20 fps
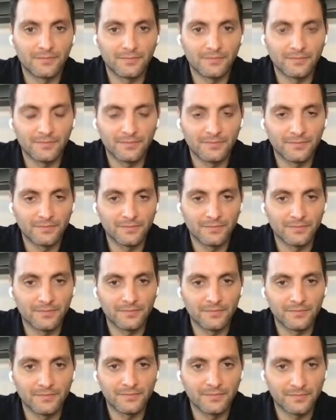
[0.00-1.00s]

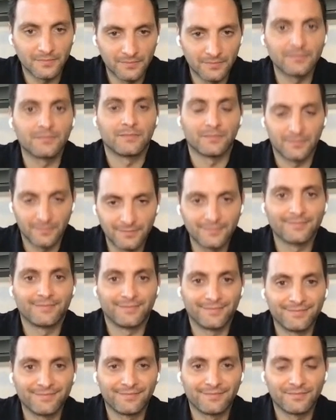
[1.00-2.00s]

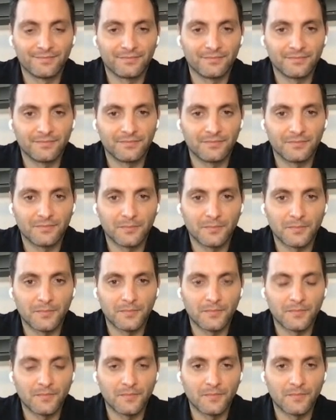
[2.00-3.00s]

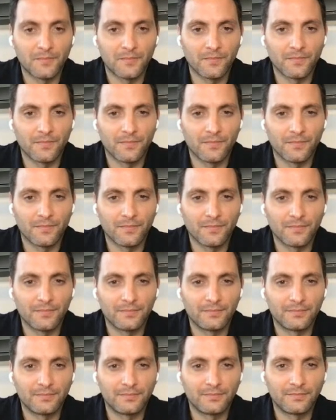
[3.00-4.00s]

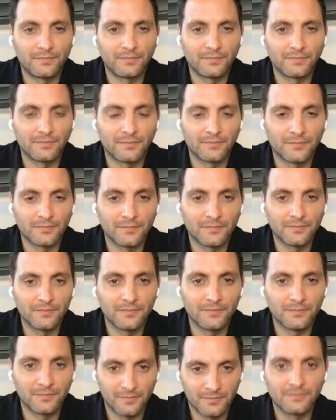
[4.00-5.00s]

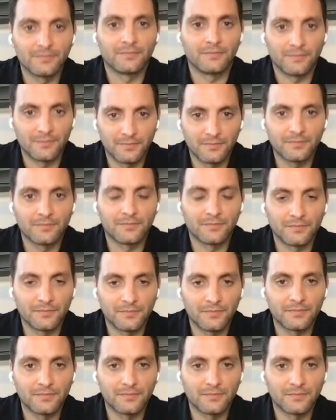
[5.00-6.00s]

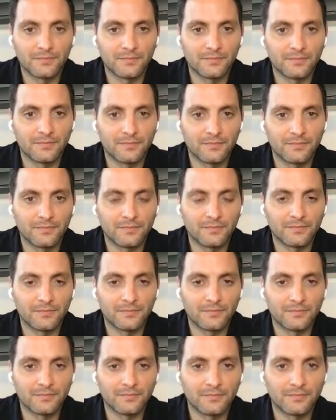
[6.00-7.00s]

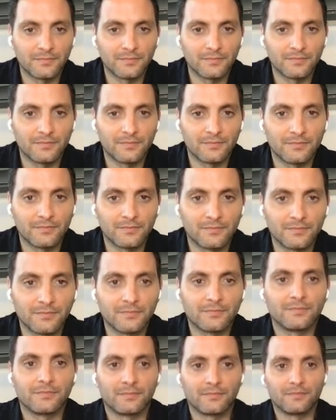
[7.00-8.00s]
(silent)